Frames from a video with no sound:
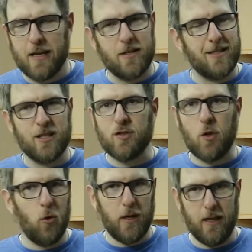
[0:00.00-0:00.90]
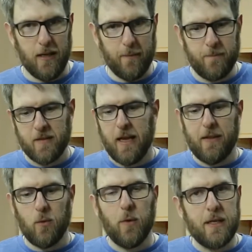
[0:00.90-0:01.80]
i just soak it in
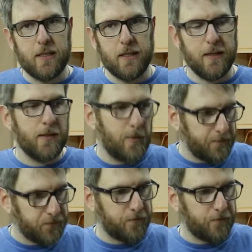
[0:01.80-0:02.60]
and the reason is